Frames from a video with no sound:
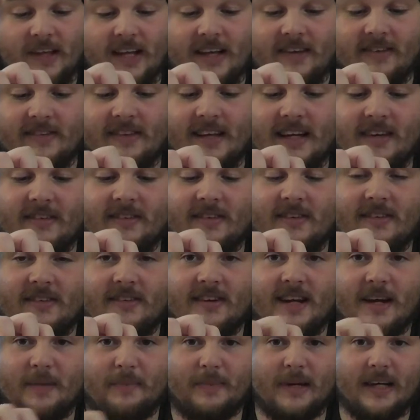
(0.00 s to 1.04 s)
these things are
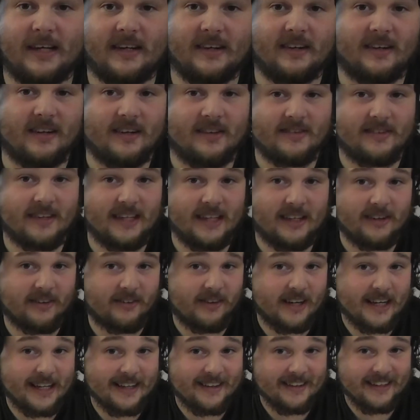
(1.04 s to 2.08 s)
snapping nicely
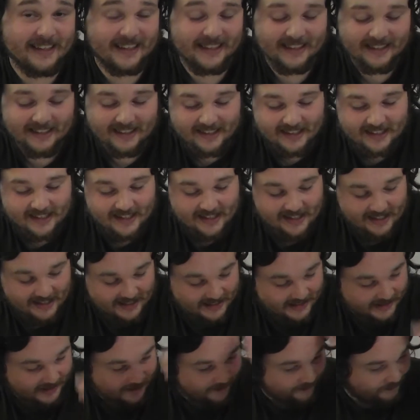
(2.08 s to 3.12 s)
or anything.
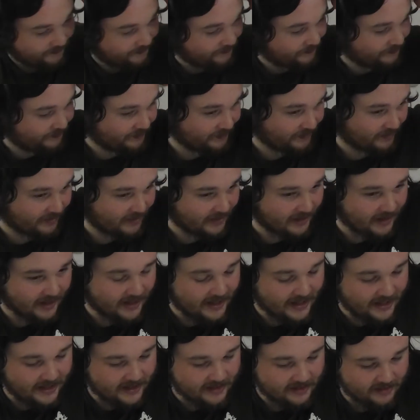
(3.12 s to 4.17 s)

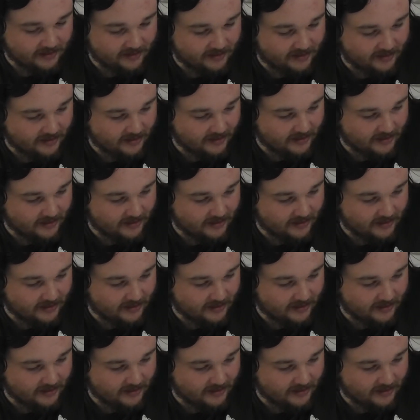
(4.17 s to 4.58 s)
And